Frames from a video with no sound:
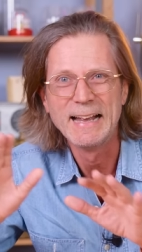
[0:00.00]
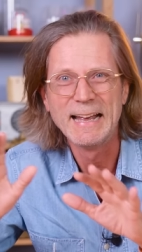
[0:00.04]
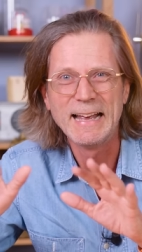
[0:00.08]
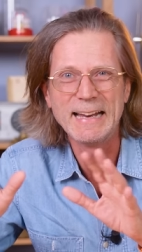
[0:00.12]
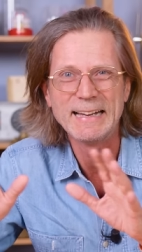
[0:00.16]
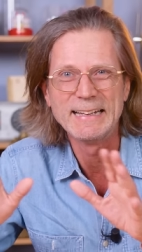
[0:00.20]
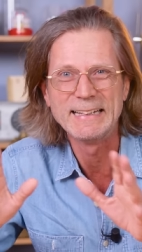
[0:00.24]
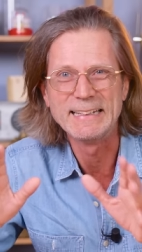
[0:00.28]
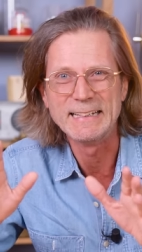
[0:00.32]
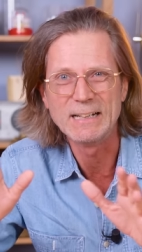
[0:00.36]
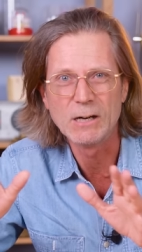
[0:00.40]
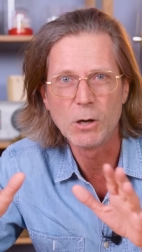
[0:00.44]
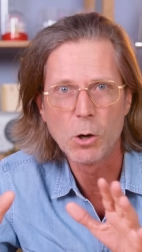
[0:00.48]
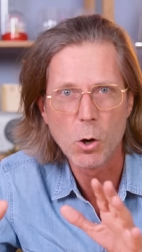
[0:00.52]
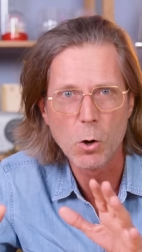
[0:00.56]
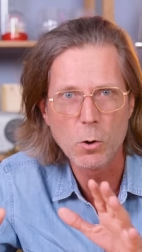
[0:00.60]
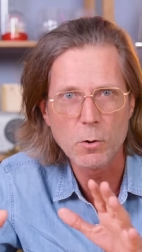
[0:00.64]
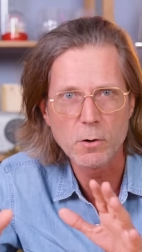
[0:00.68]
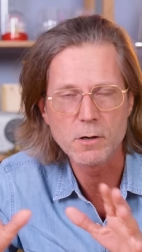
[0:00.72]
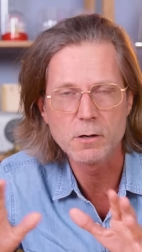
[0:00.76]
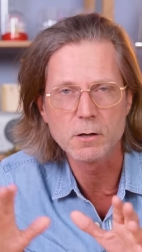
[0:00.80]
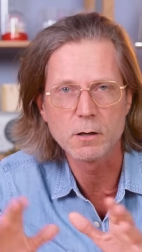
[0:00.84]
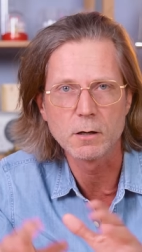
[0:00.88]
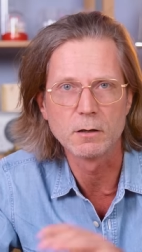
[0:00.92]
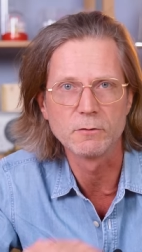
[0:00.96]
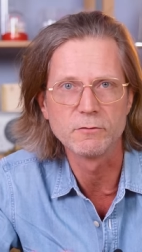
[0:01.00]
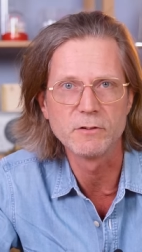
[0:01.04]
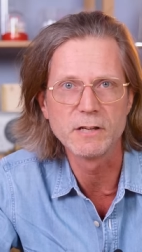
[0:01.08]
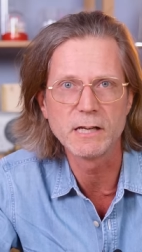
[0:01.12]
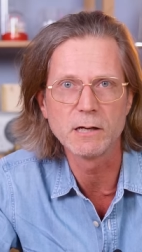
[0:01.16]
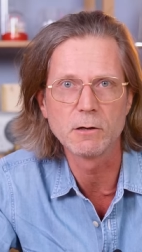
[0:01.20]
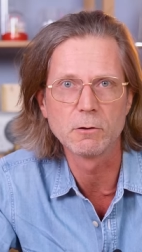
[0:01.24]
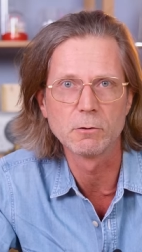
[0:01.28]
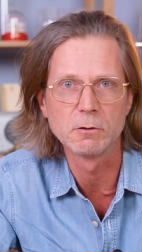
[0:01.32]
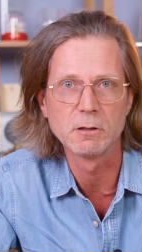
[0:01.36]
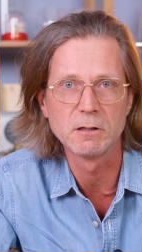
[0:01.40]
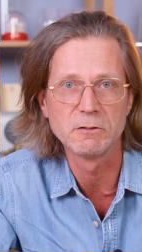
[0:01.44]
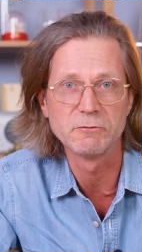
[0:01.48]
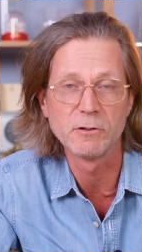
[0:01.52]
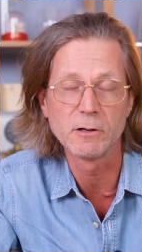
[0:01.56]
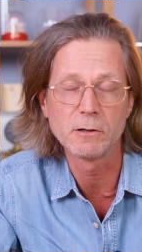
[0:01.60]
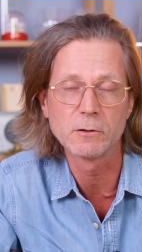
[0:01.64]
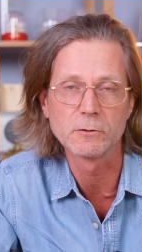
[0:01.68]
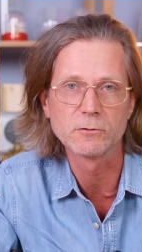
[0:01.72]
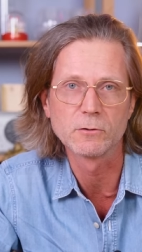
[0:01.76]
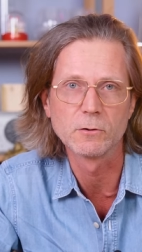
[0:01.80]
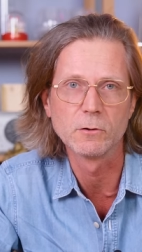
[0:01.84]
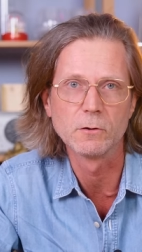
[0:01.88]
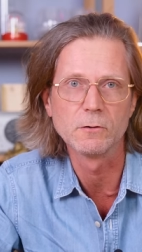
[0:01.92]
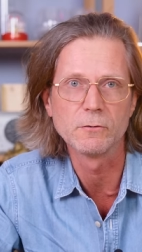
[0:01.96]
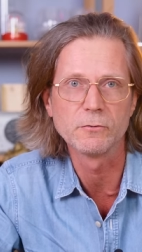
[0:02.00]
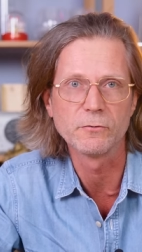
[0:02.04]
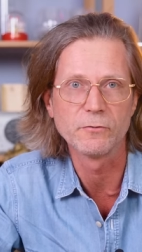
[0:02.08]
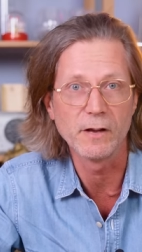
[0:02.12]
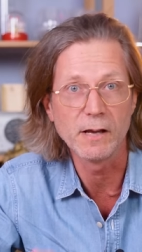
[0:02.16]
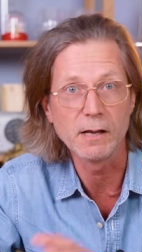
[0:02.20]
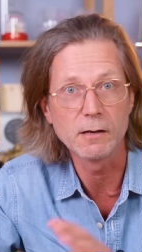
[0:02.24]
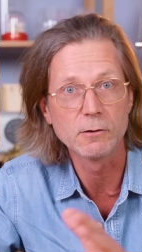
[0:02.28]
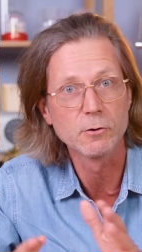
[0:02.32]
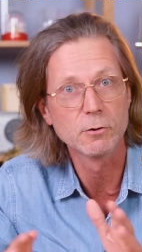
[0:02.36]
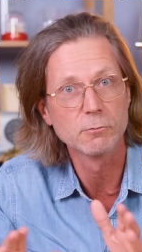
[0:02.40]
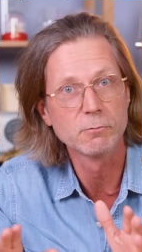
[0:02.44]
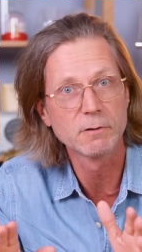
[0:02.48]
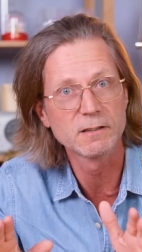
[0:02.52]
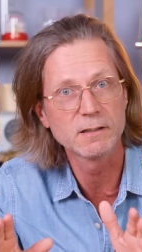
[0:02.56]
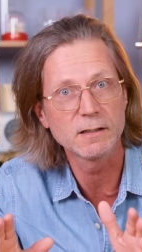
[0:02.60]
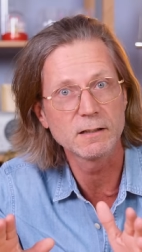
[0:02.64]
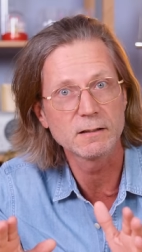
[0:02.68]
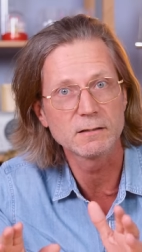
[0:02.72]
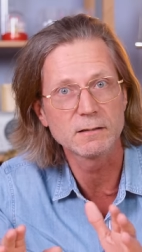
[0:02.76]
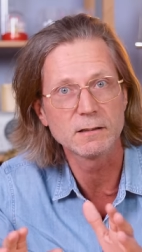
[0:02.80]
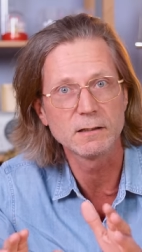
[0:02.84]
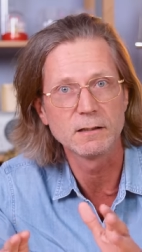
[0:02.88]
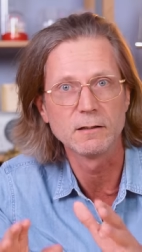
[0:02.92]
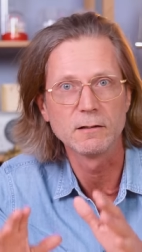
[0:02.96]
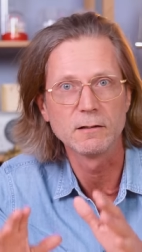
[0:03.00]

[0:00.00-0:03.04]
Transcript: and the owner of Neo Reverso failed to resist